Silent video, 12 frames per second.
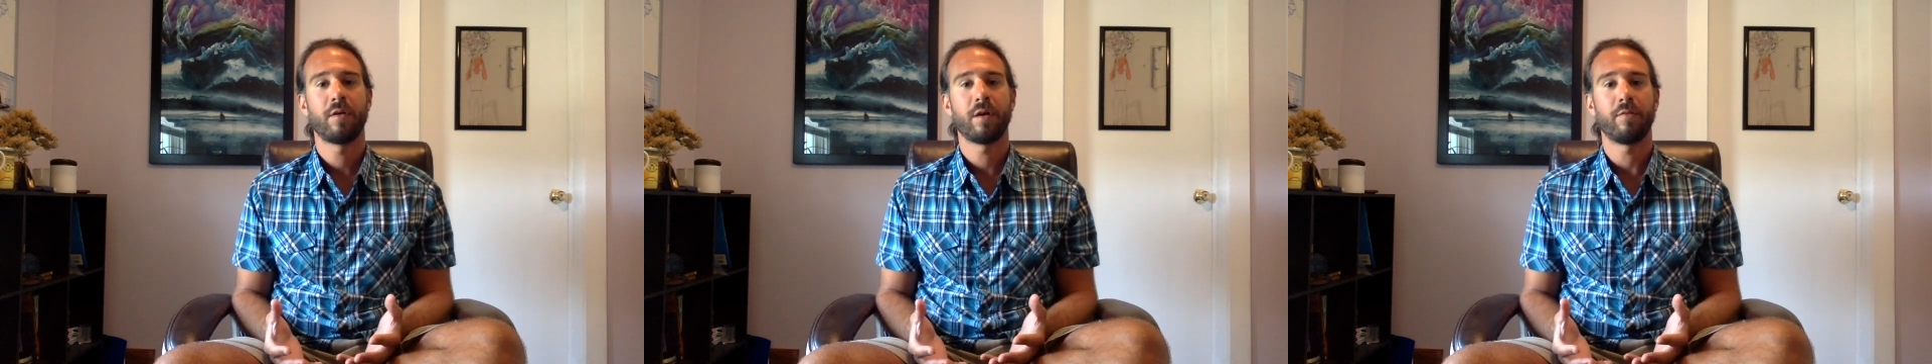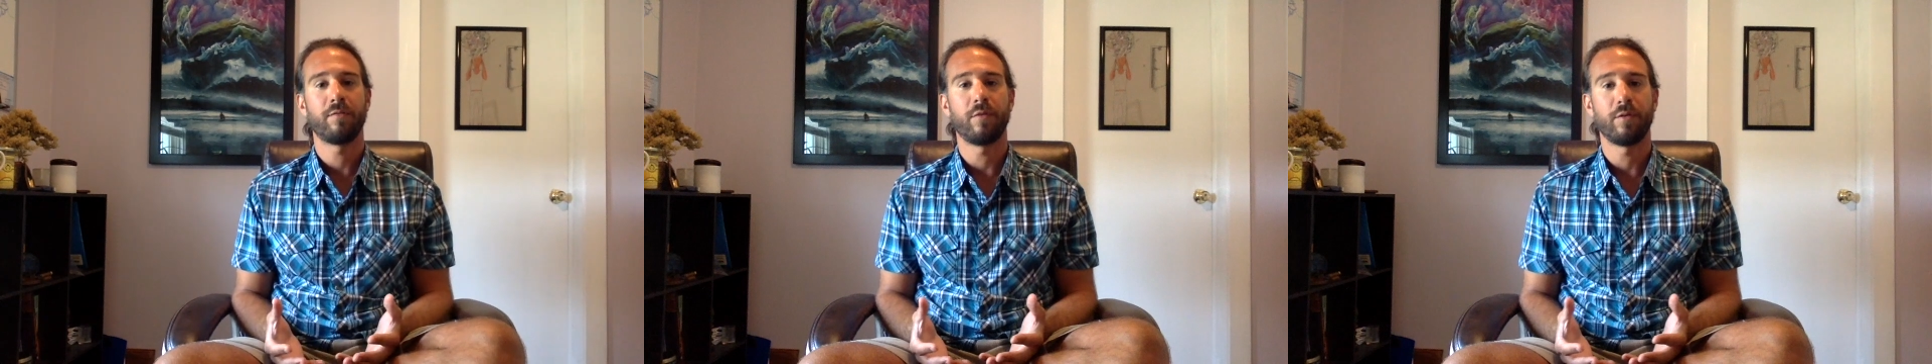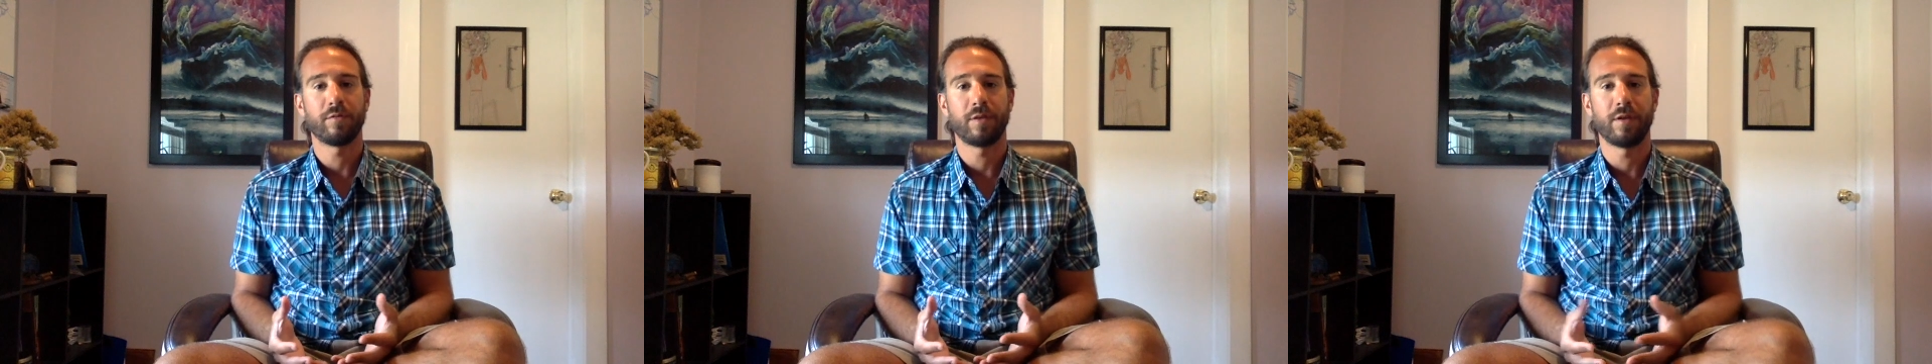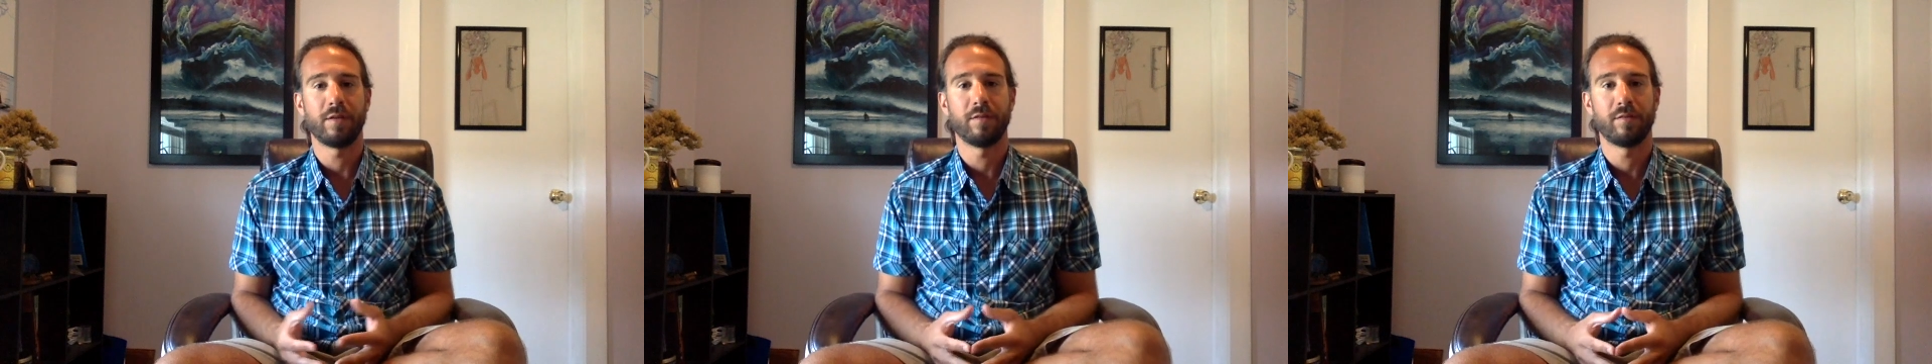kind of false
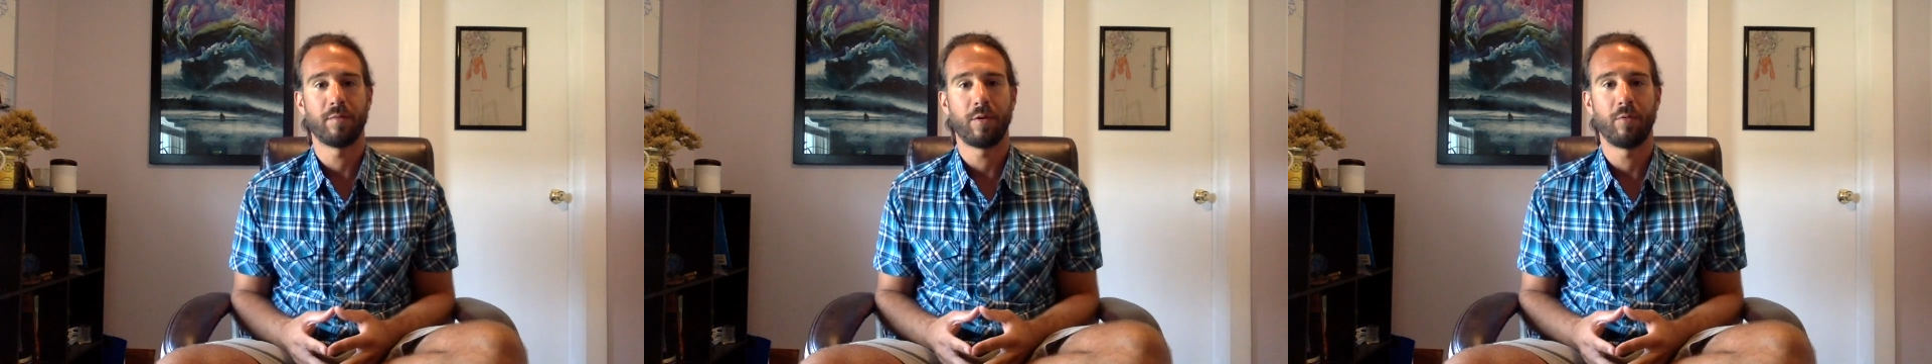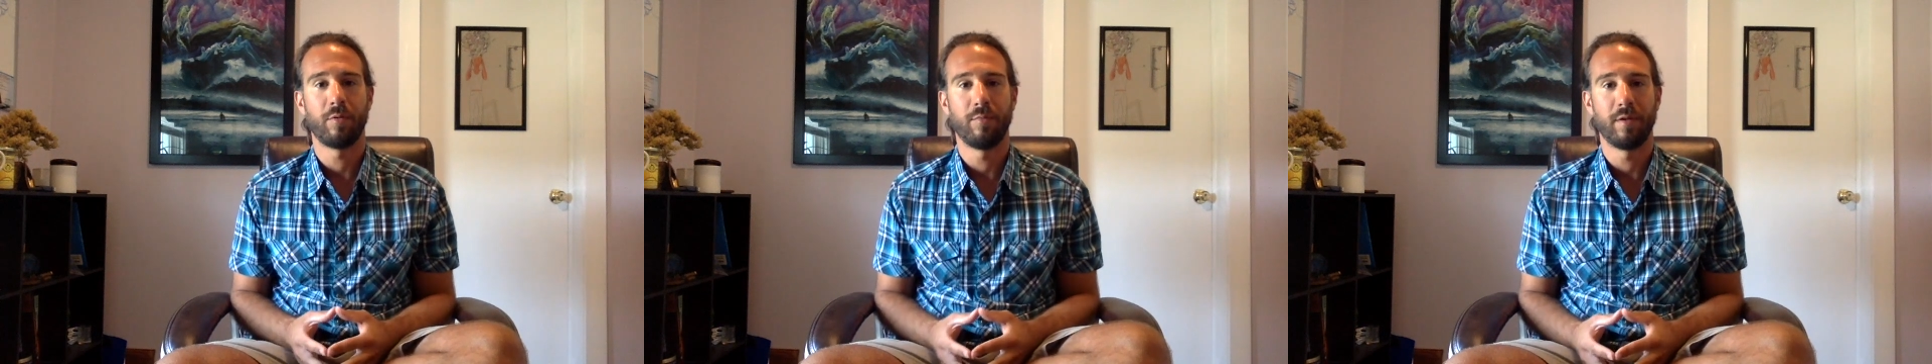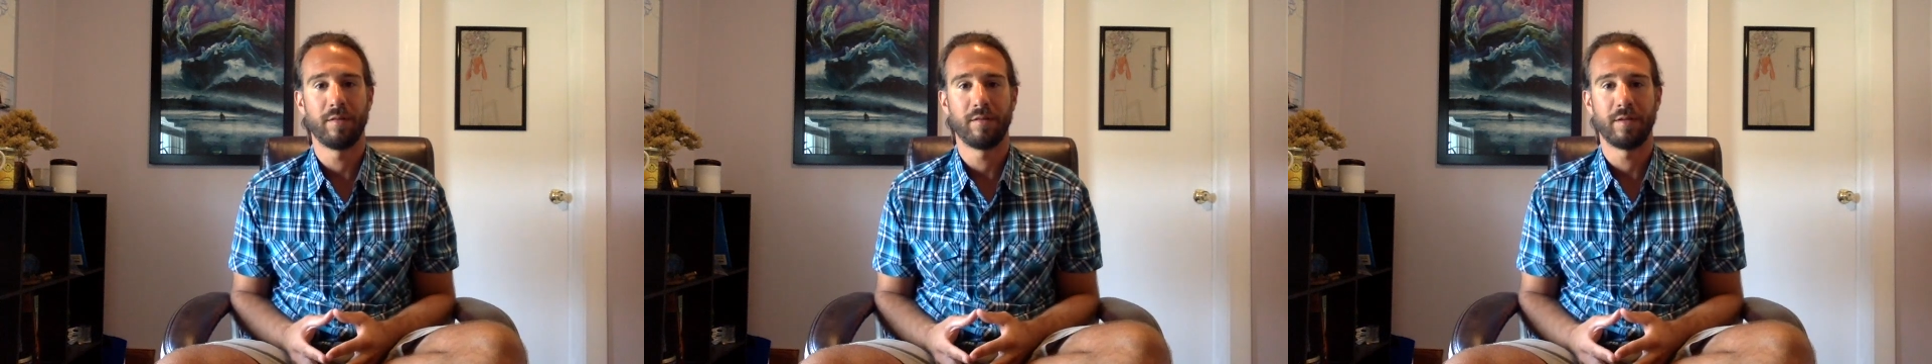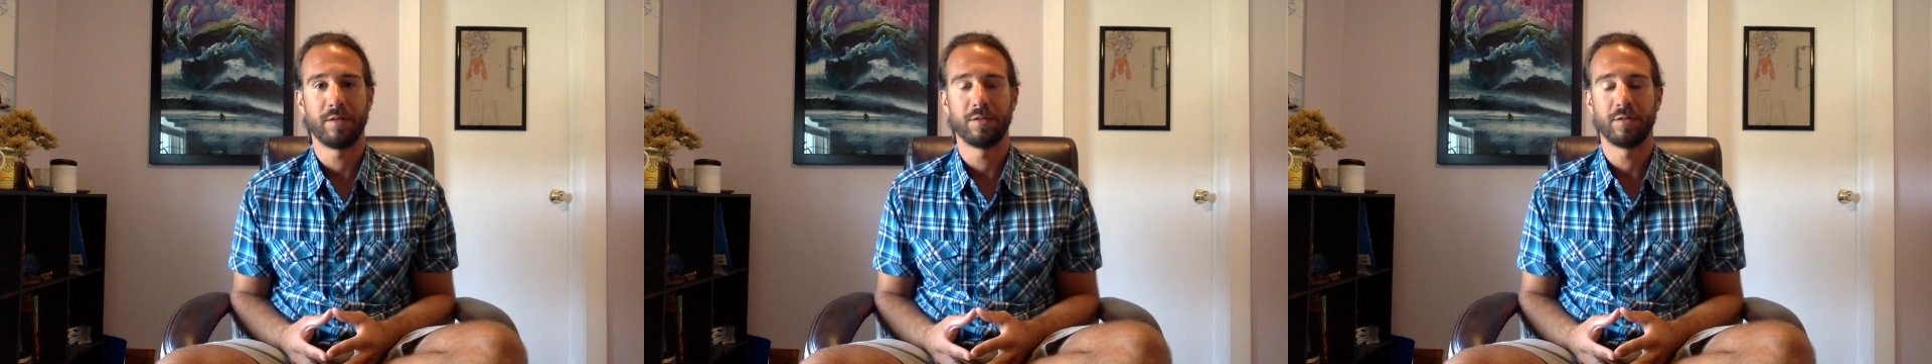ideas about what
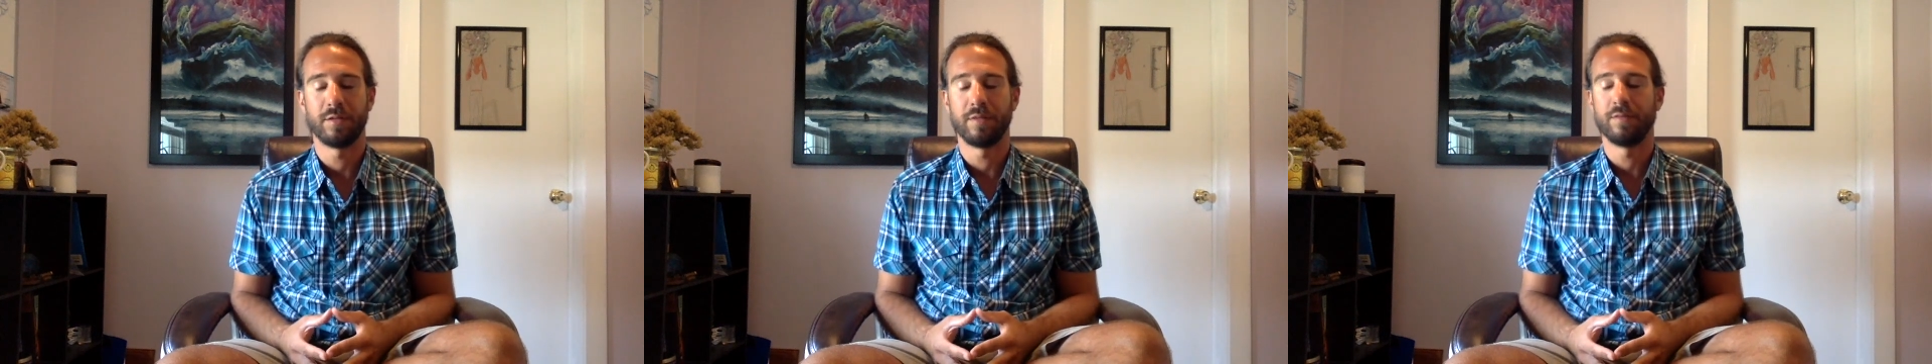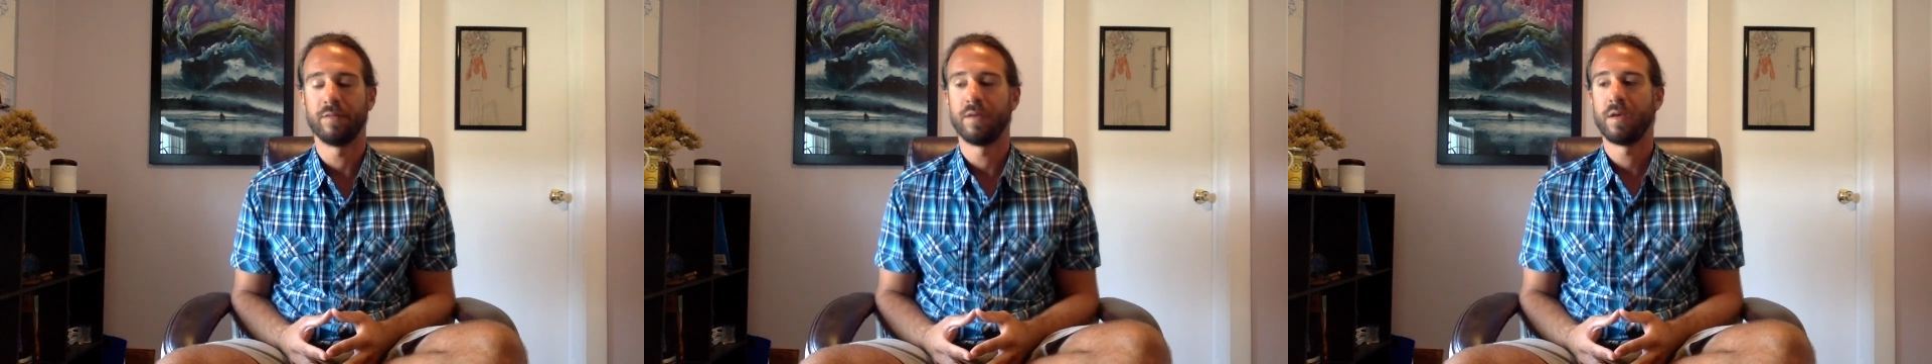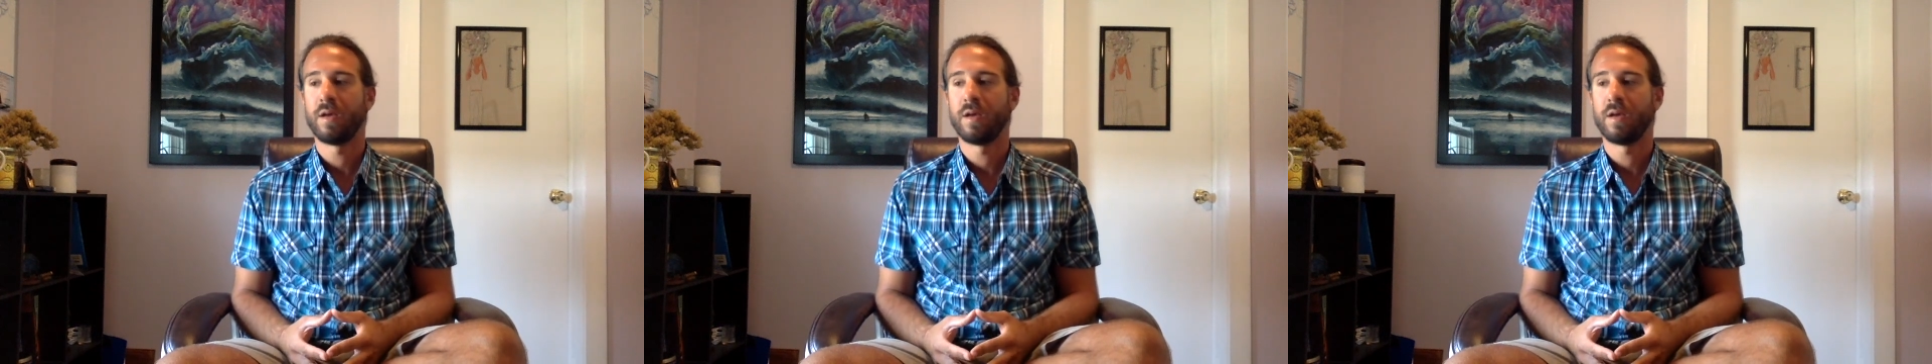meditation is.